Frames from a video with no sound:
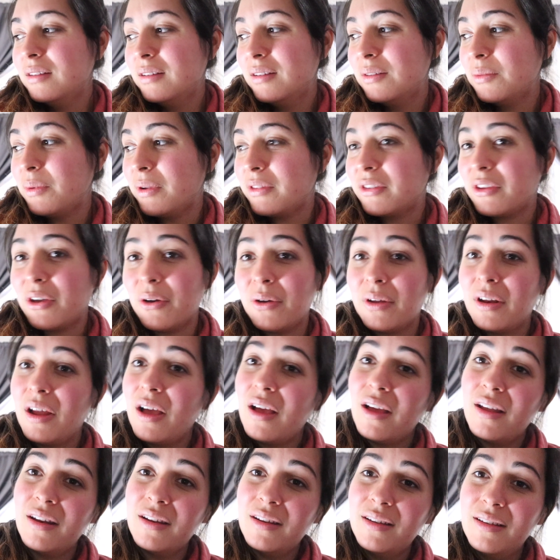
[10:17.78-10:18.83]
what's going
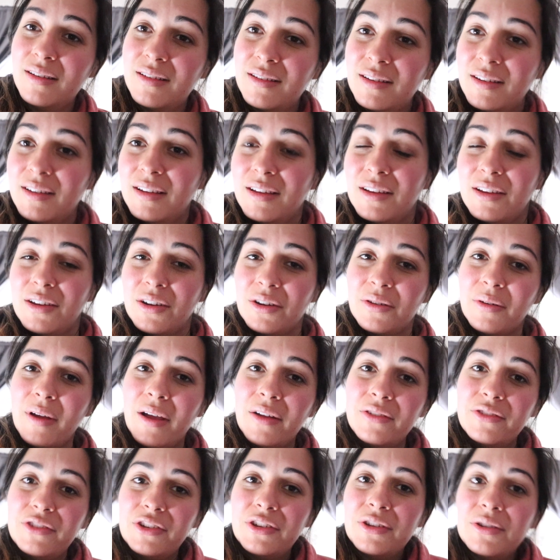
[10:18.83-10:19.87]
on
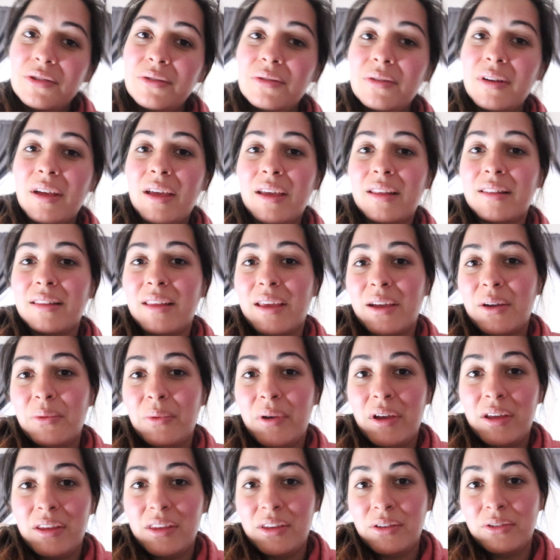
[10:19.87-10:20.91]
around you and like
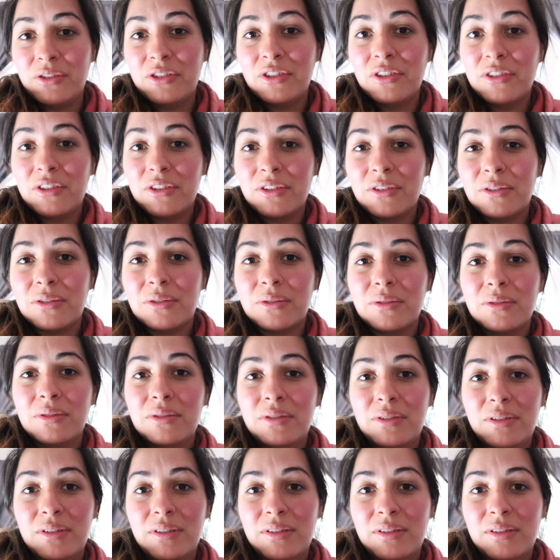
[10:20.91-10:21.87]
what you should do